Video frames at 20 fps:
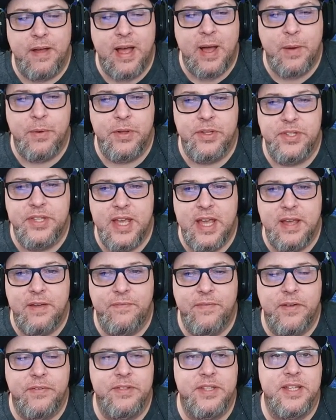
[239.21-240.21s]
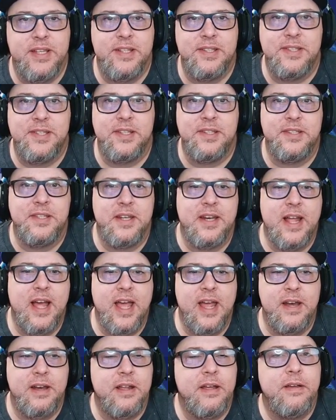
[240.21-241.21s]
I would say
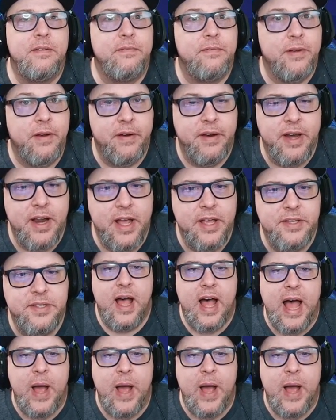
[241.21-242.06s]
1569, very nice.